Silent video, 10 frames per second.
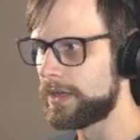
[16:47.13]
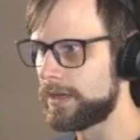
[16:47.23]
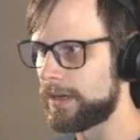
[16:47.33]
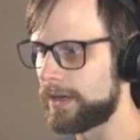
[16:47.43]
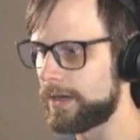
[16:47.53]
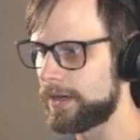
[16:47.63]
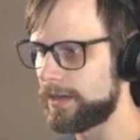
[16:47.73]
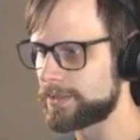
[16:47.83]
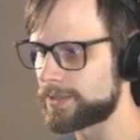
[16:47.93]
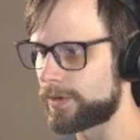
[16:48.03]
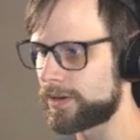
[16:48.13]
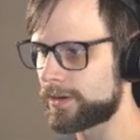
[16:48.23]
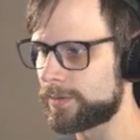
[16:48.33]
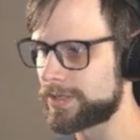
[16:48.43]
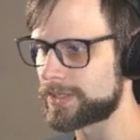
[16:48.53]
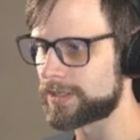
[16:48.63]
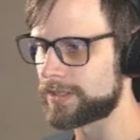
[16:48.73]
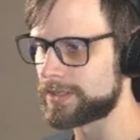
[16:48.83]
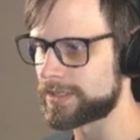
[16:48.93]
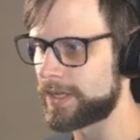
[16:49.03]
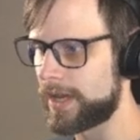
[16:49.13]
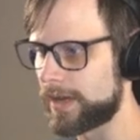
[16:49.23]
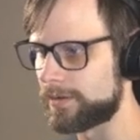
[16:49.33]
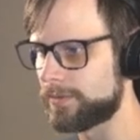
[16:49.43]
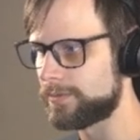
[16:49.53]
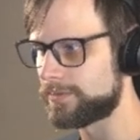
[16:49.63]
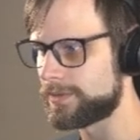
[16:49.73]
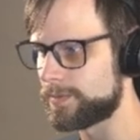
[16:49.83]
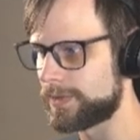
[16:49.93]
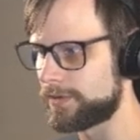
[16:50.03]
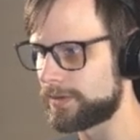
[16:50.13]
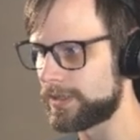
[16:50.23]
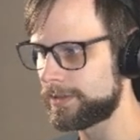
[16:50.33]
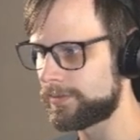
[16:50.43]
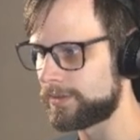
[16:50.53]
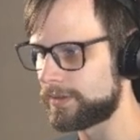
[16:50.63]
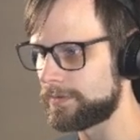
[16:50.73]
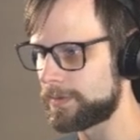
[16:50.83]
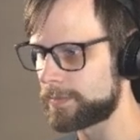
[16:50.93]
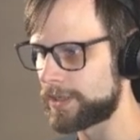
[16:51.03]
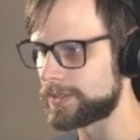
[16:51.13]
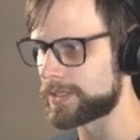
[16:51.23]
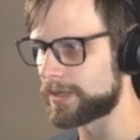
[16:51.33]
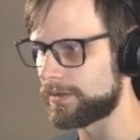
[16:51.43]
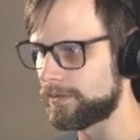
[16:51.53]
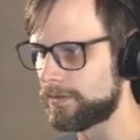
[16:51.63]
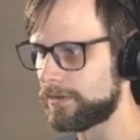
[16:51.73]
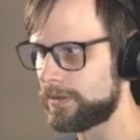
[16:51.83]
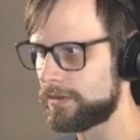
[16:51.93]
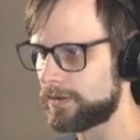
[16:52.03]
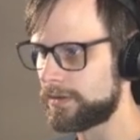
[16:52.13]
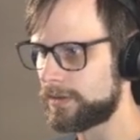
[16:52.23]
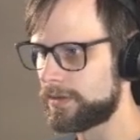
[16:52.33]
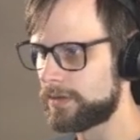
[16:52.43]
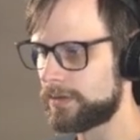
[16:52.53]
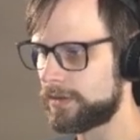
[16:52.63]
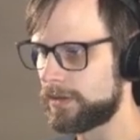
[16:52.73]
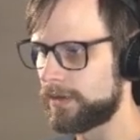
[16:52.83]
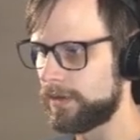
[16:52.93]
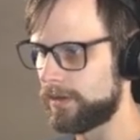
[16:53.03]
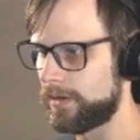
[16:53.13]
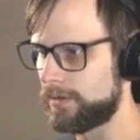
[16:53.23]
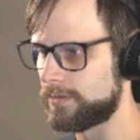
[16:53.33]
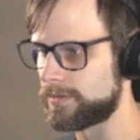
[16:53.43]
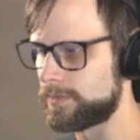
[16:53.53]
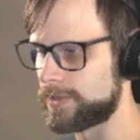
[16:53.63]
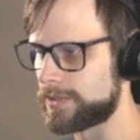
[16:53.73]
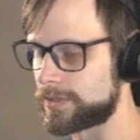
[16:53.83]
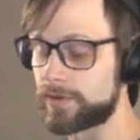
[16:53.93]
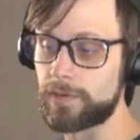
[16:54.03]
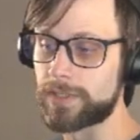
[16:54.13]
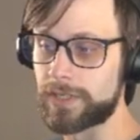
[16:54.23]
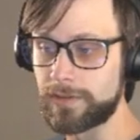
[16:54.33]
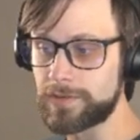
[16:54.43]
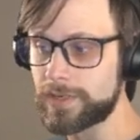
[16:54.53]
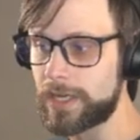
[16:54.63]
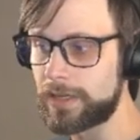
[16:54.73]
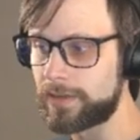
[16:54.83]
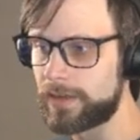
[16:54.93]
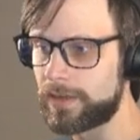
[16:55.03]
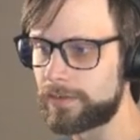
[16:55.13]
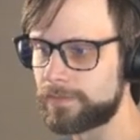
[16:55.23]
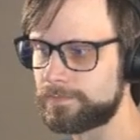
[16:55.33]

Uh, so our question is now, do we go Gix and leave up Cut Down? Uh, do we just throw Shieldred out there?